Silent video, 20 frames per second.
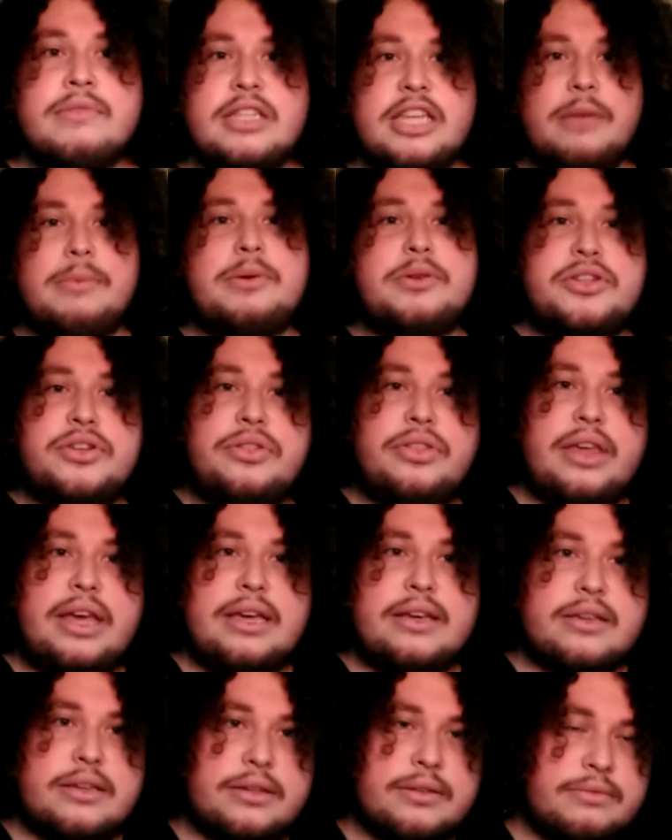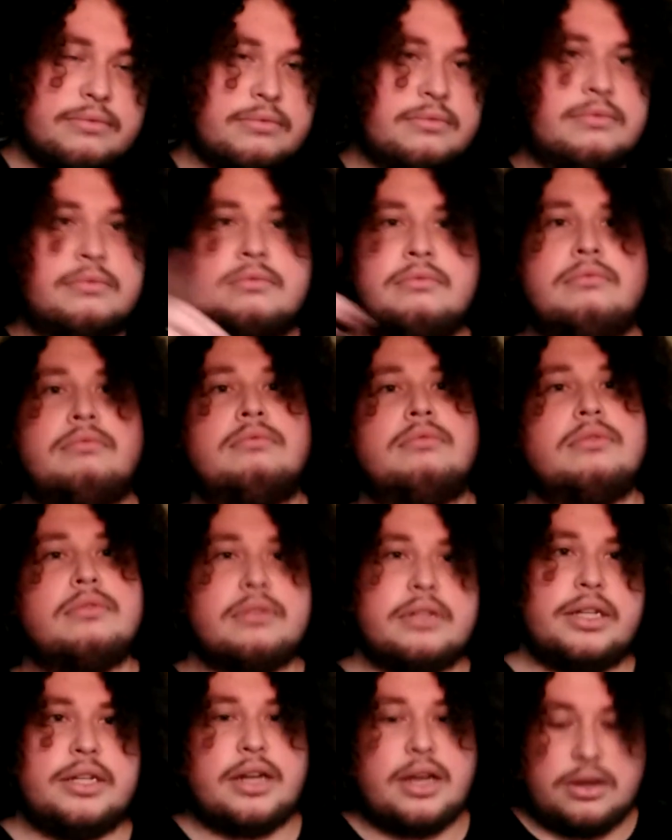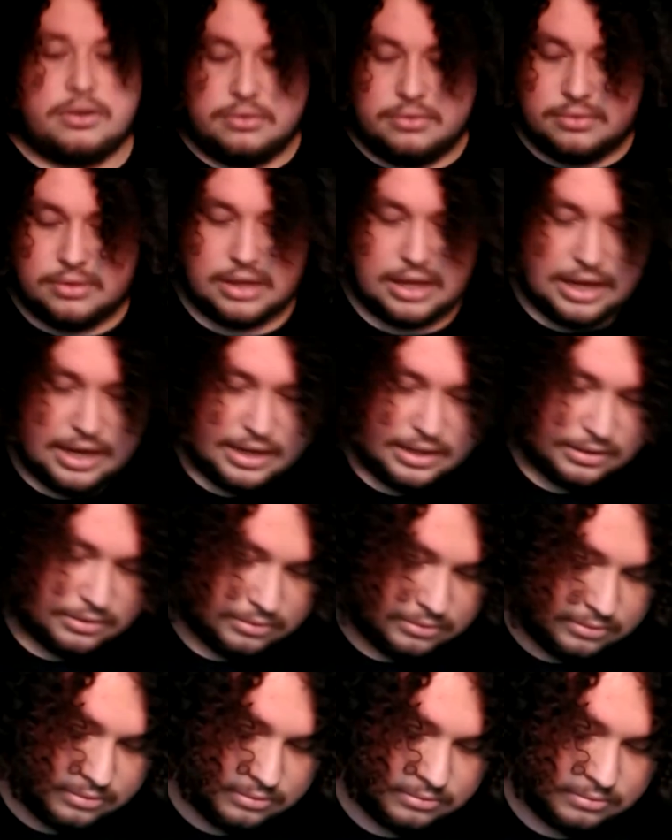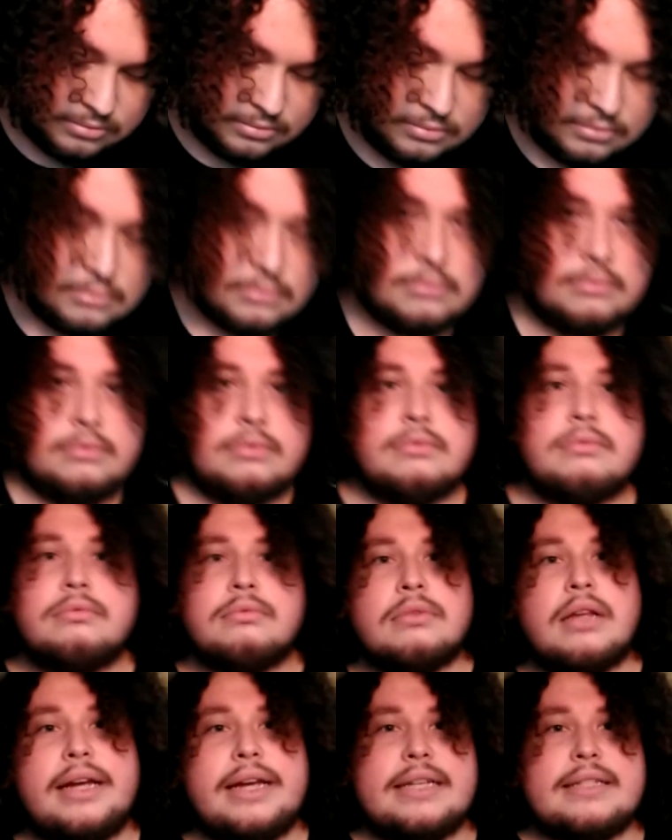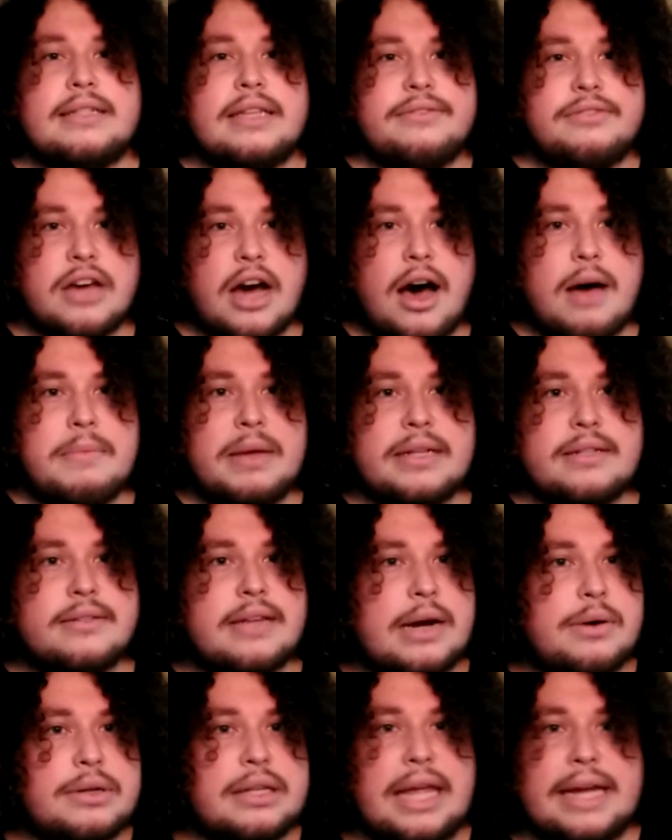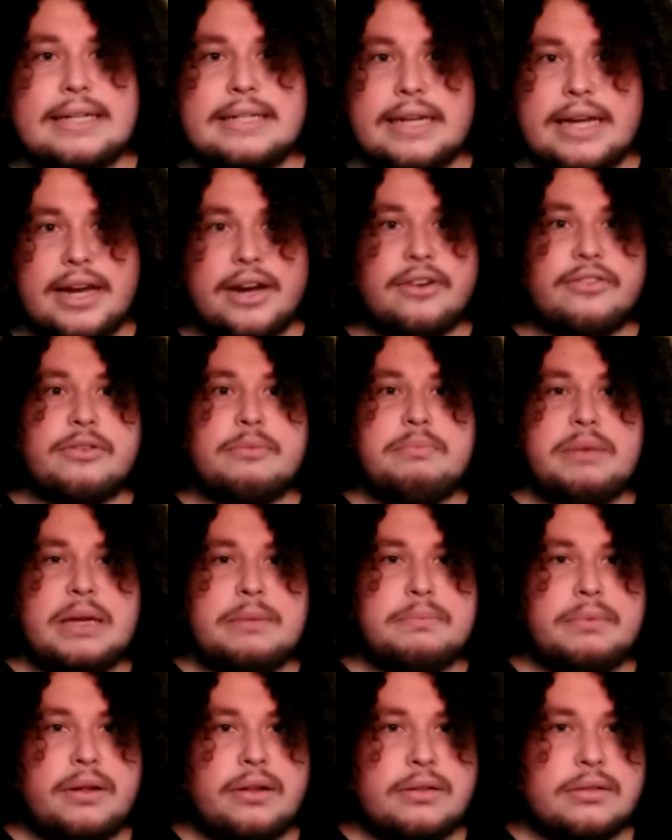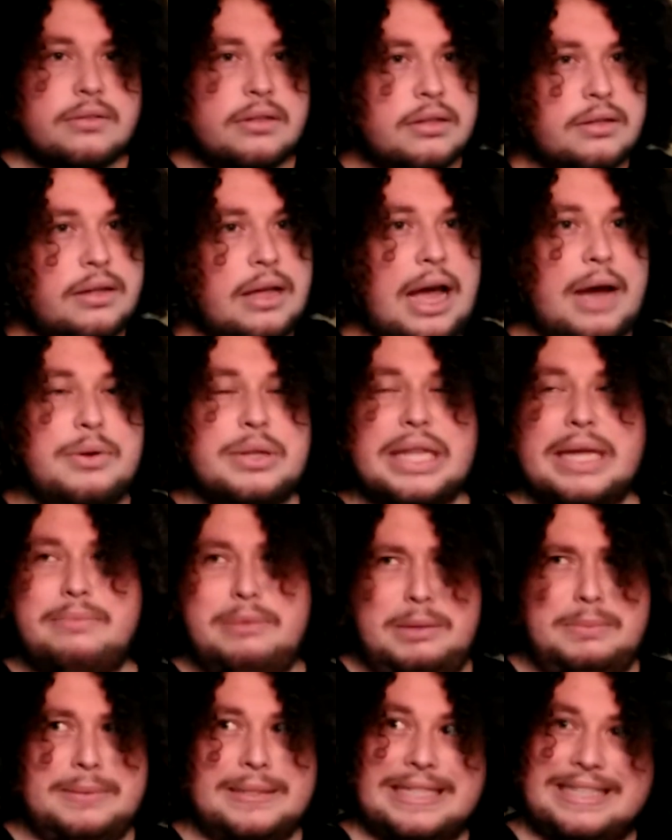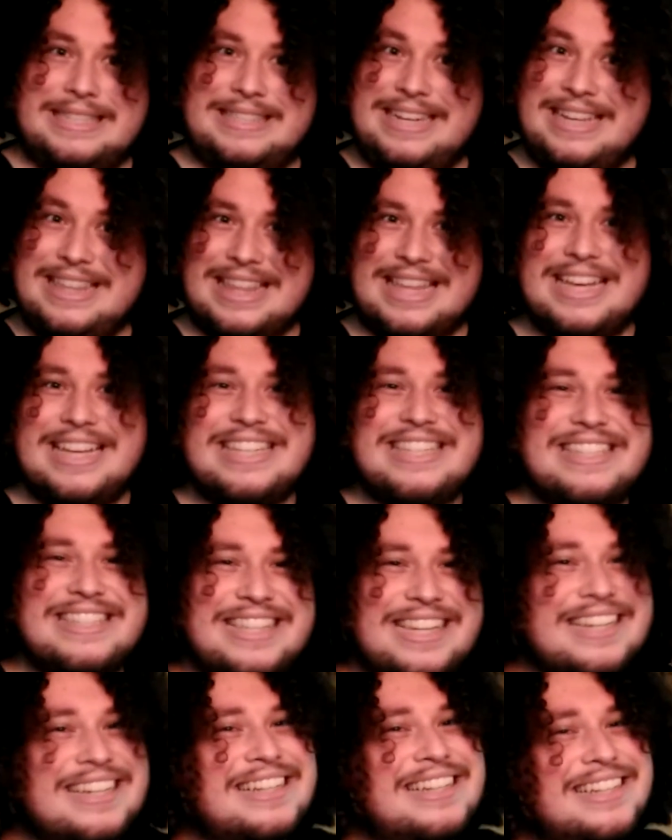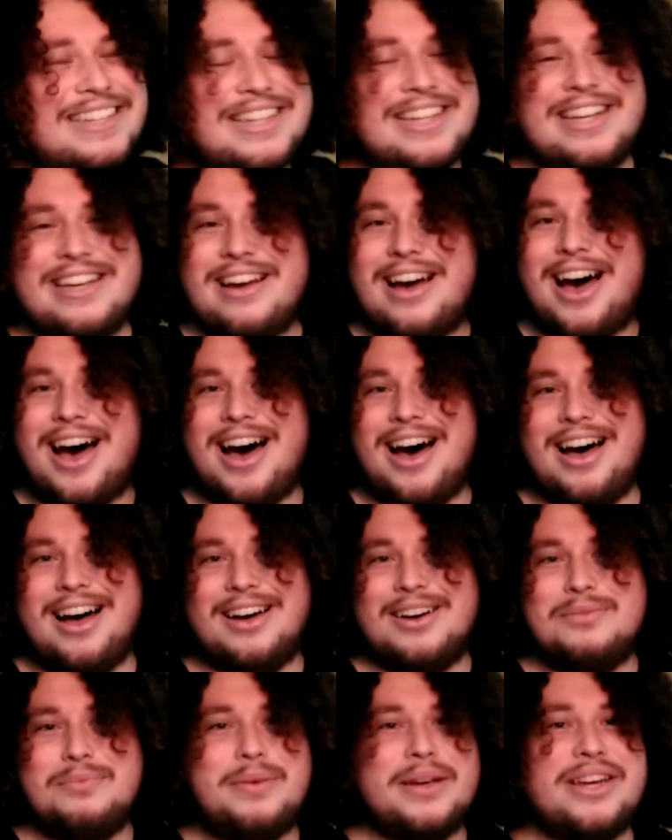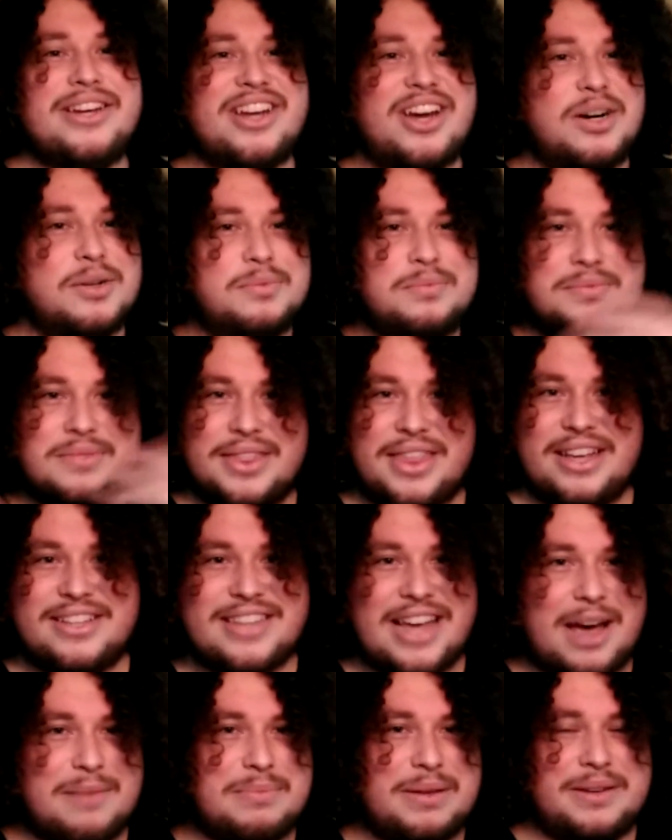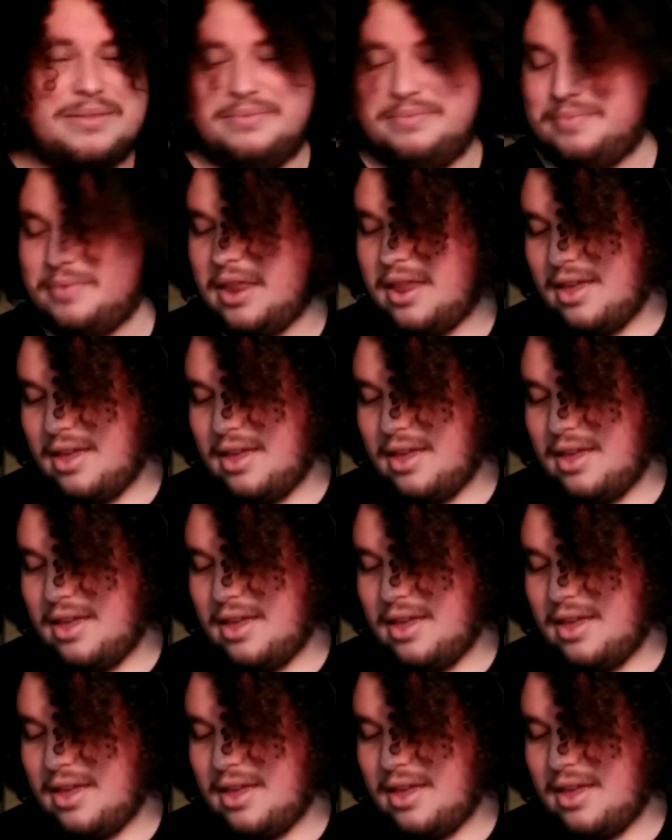Tell me what you think. You know, I guess leave comments. I would like to hear from people. I would like people to see this. But, you know, things happen.